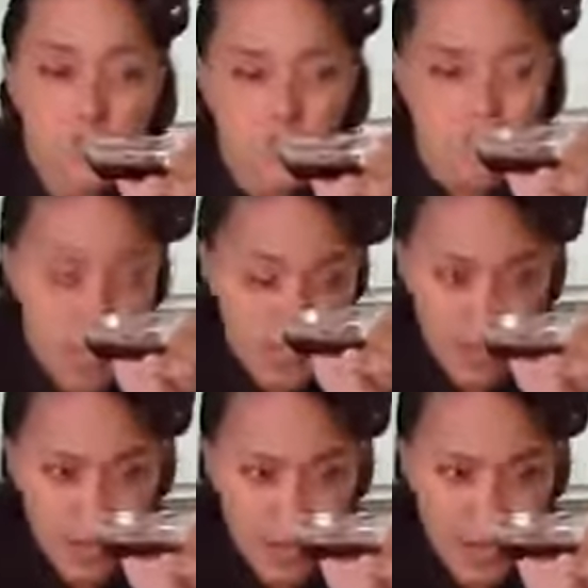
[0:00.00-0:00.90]
So in
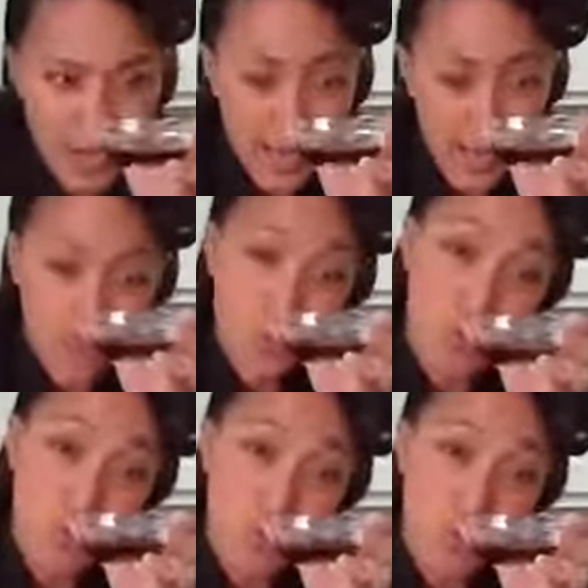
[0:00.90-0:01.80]
here, I have
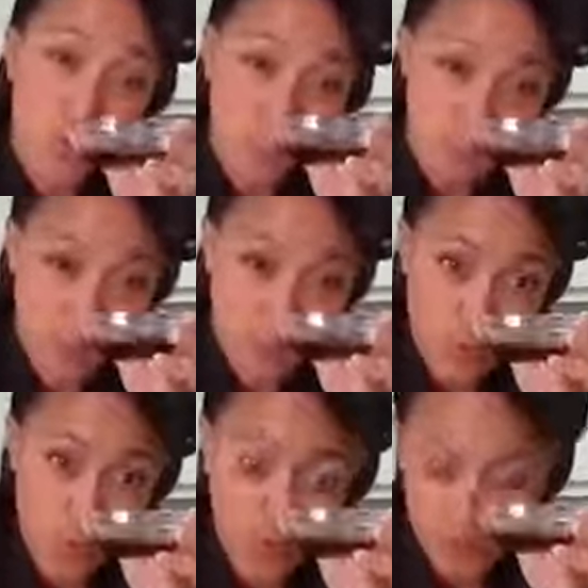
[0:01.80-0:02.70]
2
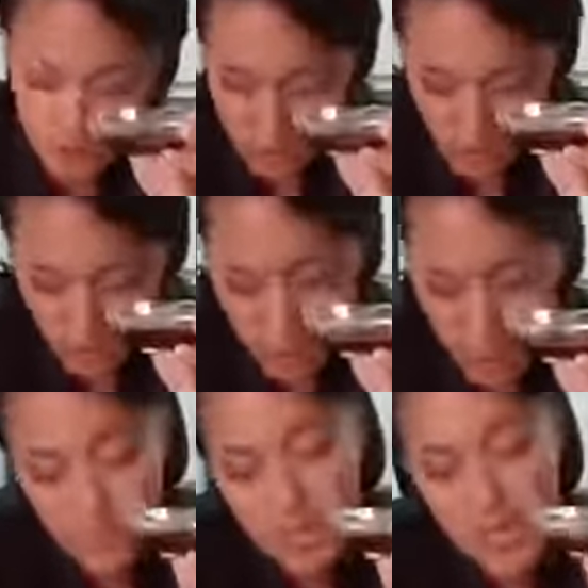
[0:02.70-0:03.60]
teaspoons of soy
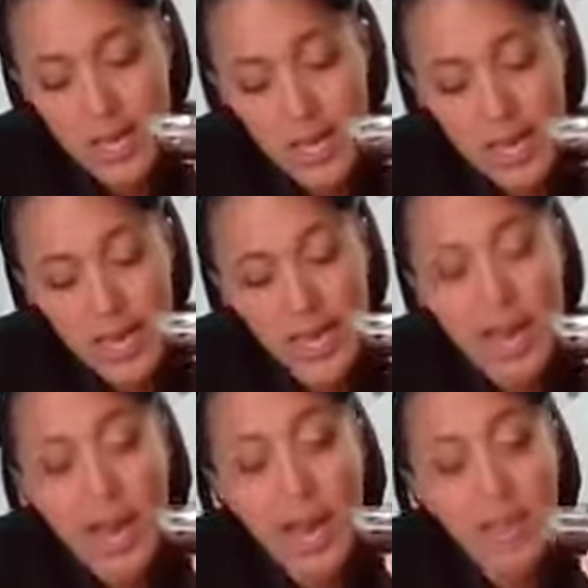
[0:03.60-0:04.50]
sauce, a
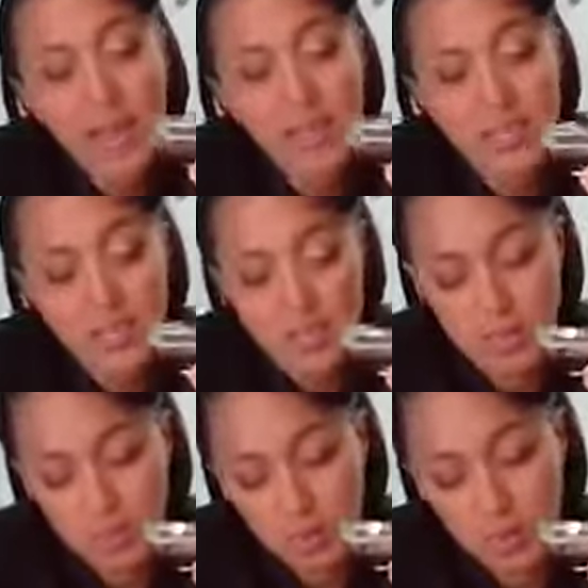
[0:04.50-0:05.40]
half a
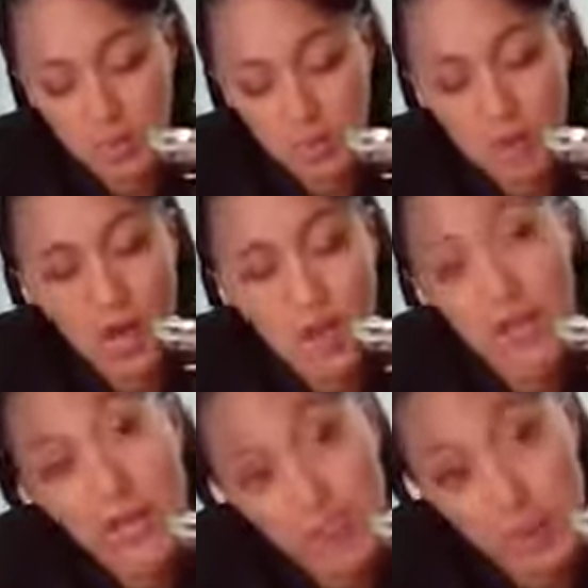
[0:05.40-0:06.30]
teaspoon of
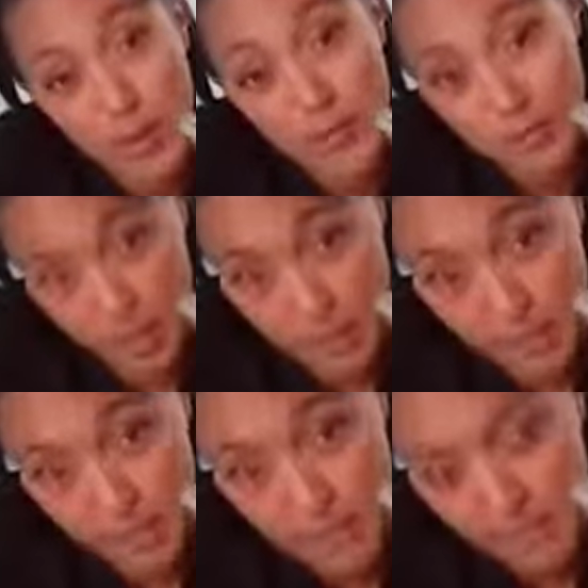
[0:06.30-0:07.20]
rice wine
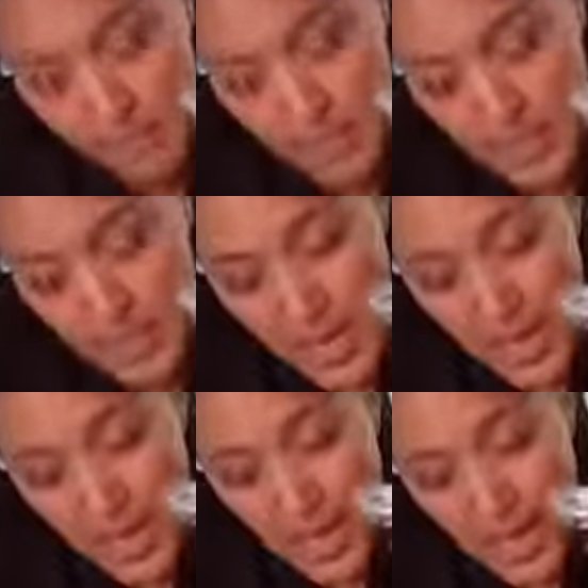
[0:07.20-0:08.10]
vinegar,
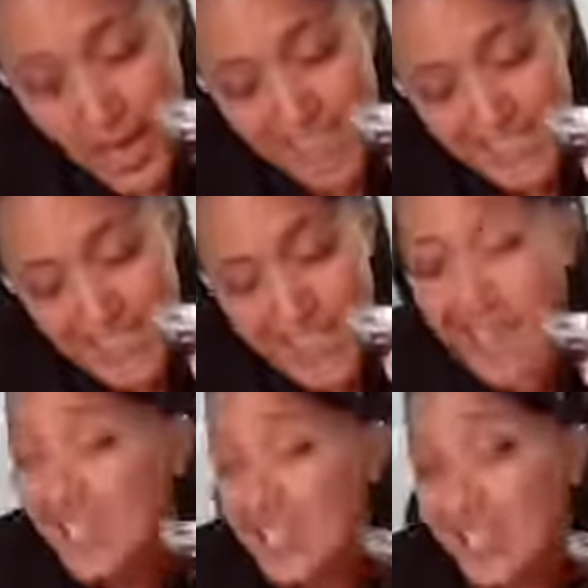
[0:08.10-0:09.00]
and I
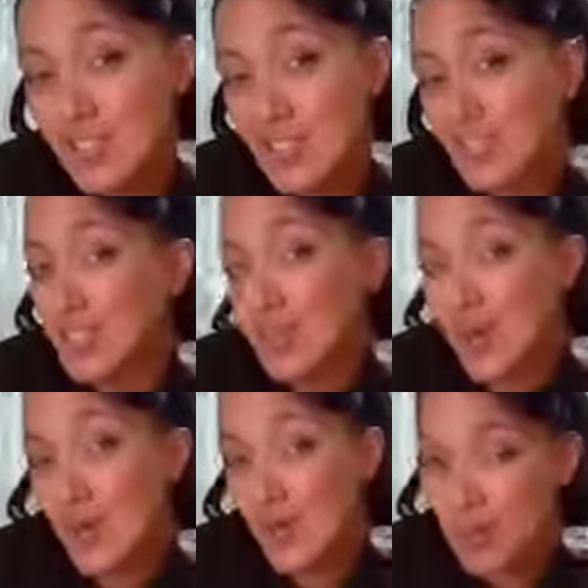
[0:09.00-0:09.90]
added in, just as
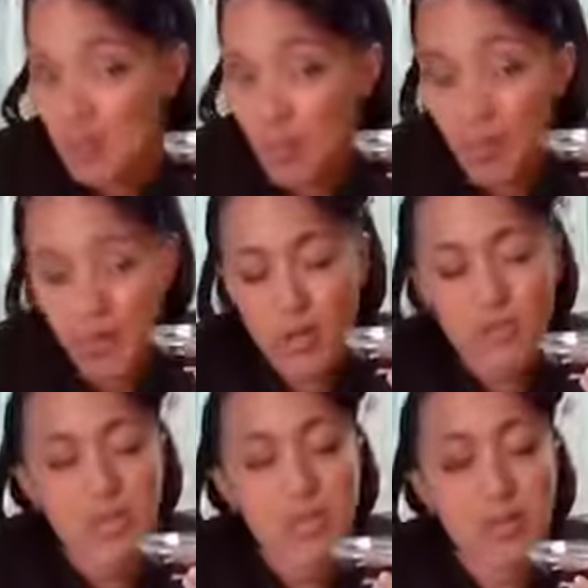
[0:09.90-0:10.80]
my own little perk,